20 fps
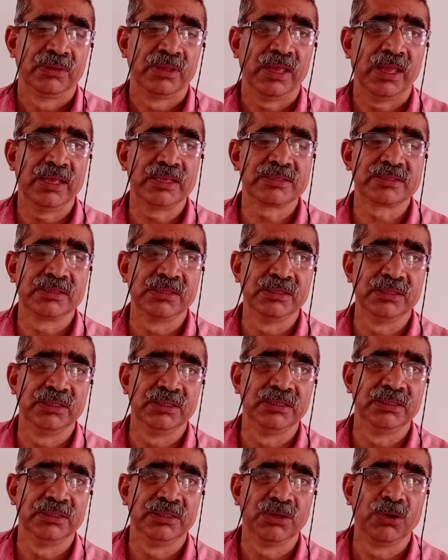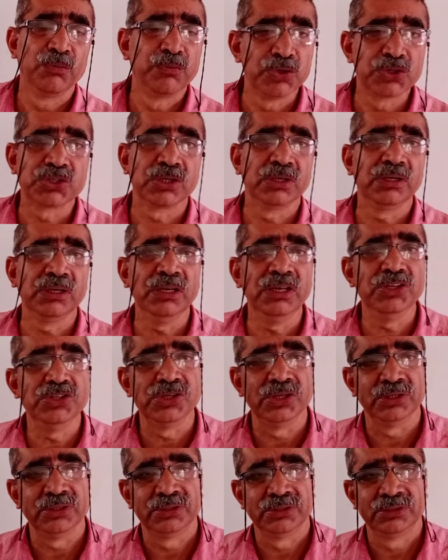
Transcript: as an official religion.